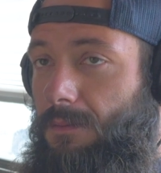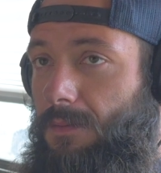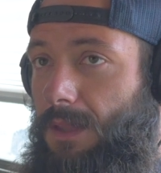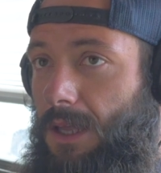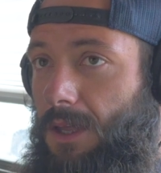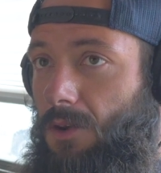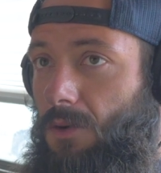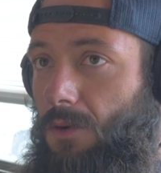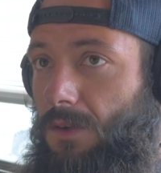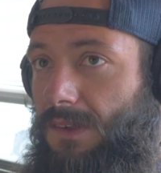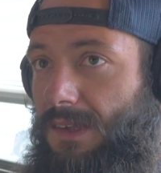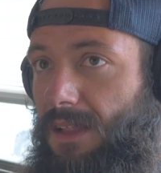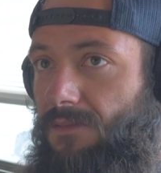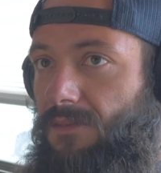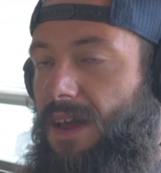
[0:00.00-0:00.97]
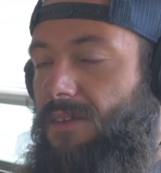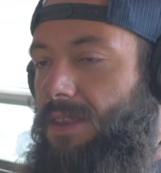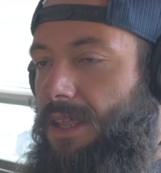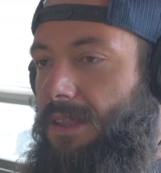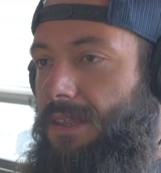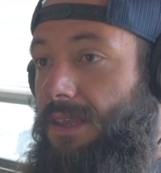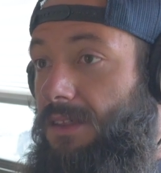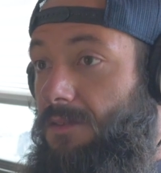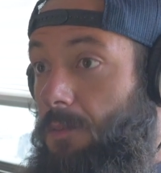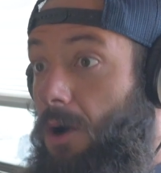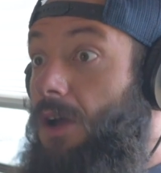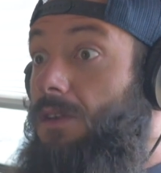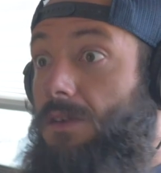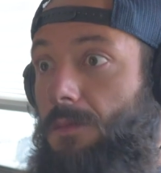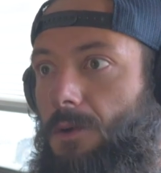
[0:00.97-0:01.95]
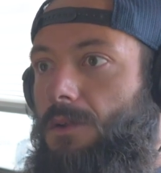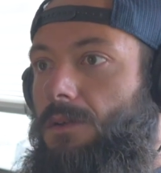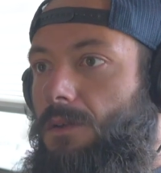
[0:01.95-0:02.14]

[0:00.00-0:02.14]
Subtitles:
like, self-evident that it's possible.